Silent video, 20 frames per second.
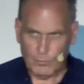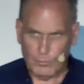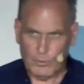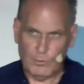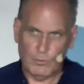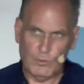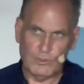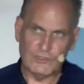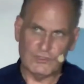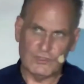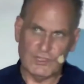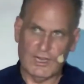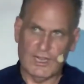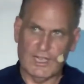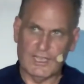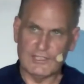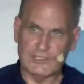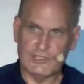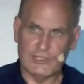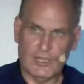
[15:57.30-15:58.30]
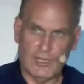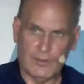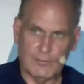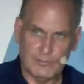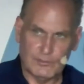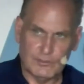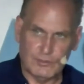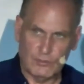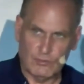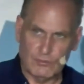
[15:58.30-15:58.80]
When was the last
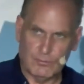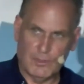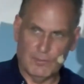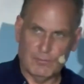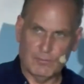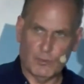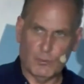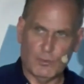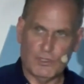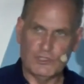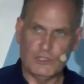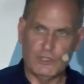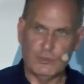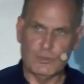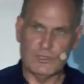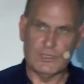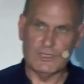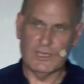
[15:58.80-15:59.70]
time, do you remember, when you